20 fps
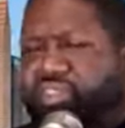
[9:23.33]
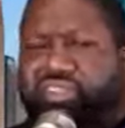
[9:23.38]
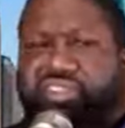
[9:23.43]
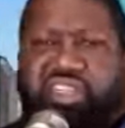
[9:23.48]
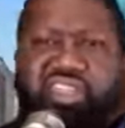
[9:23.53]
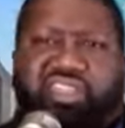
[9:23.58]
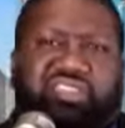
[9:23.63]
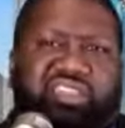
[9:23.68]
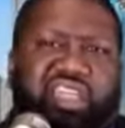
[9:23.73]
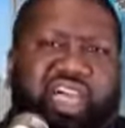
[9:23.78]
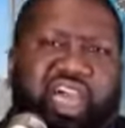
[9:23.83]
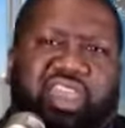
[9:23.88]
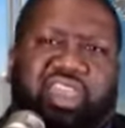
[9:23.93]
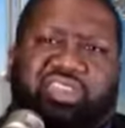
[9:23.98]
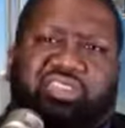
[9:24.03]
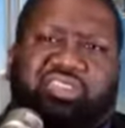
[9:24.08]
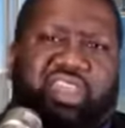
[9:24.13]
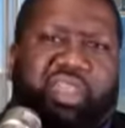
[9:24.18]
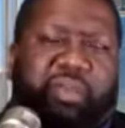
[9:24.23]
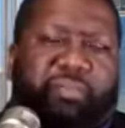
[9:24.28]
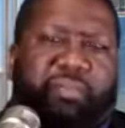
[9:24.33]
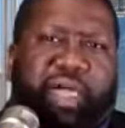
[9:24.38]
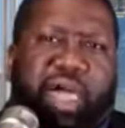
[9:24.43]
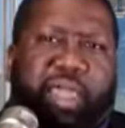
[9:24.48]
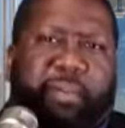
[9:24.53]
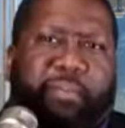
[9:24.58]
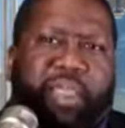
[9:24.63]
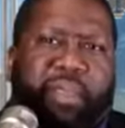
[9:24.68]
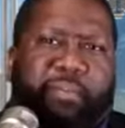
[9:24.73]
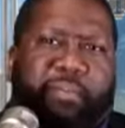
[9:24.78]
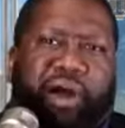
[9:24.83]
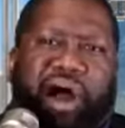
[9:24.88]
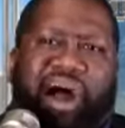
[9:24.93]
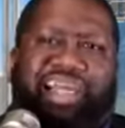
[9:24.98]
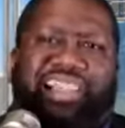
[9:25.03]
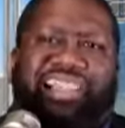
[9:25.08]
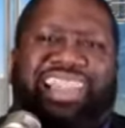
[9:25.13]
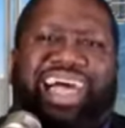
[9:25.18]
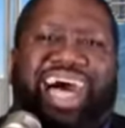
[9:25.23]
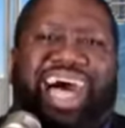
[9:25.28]
I'm just sick and tired of seeing black
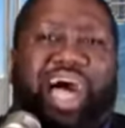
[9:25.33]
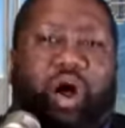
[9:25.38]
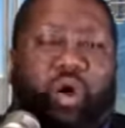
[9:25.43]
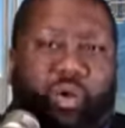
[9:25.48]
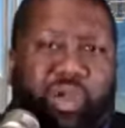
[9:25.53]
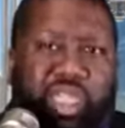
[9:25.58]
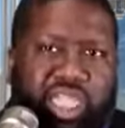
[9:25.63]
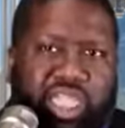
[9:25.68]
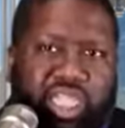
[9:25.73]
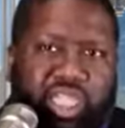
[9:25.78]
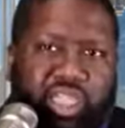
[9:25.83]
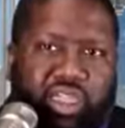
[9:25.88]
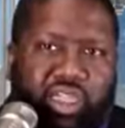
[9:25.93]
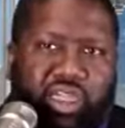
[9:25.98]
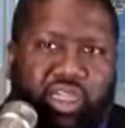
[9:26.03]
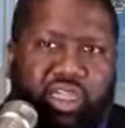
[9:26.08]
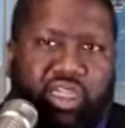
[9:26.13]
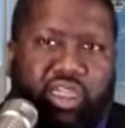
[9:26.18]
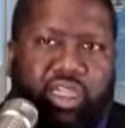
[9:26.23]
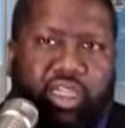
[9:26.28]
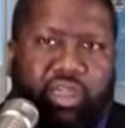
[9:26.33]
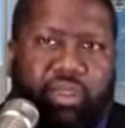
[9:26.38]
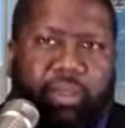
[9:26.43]
people allowing